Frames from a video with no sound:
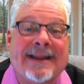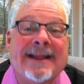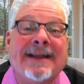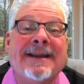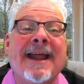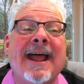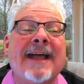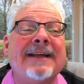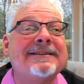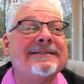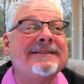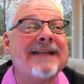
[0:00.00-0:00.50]
the
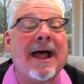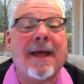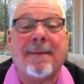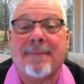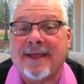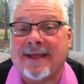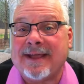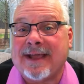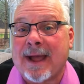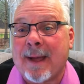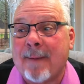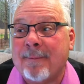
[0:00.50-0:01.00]
next time
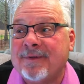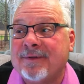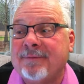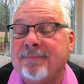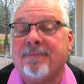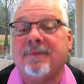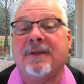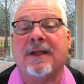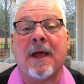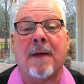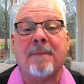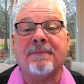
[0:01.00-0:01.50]
he
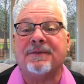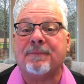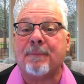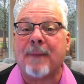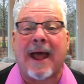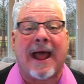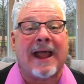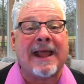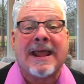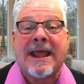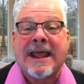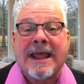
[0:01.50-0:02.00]
comes
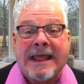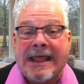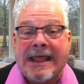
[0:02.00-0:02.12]
back,